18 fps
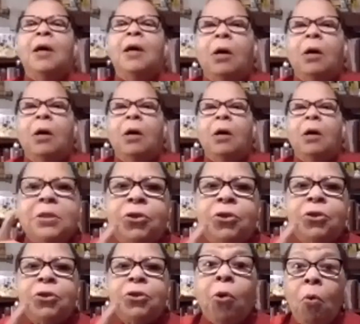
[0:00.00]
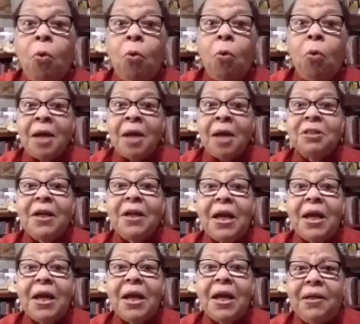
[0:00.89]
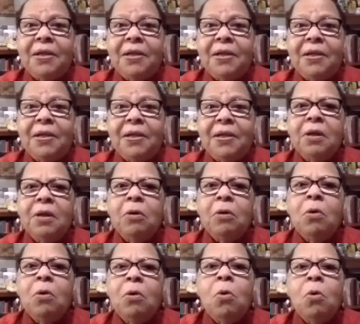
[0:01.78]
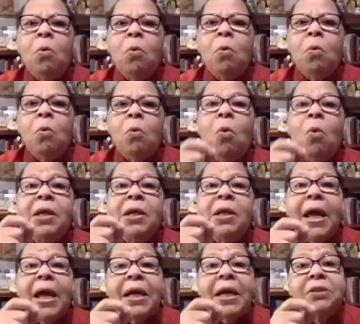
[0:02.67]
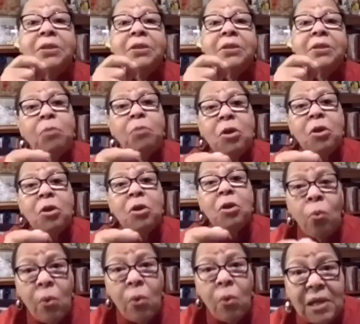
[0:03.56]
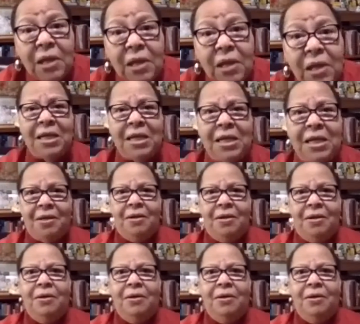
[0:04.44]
So what I'm saying is, one has to be willing